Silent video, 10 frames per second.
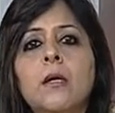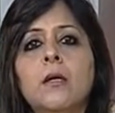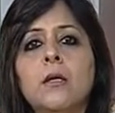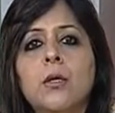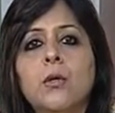
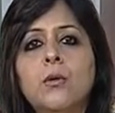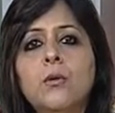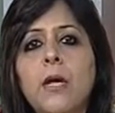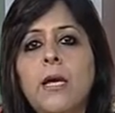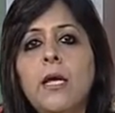uh, you
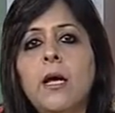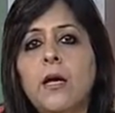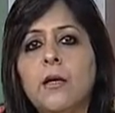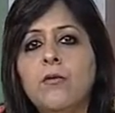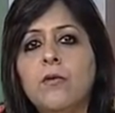know any
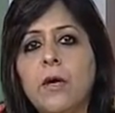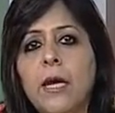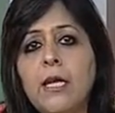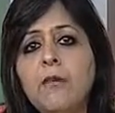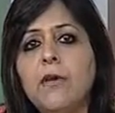kind
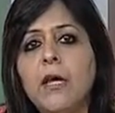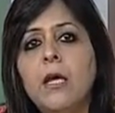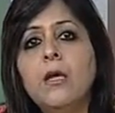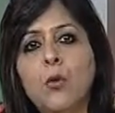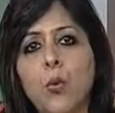any way
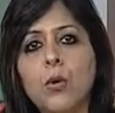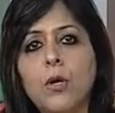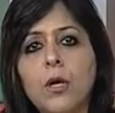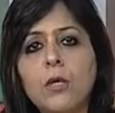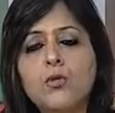ignored
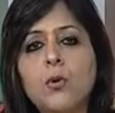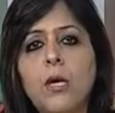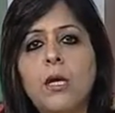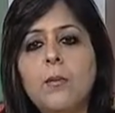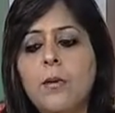so
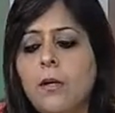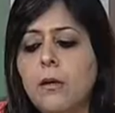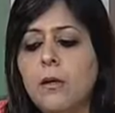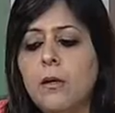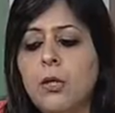a labor uh,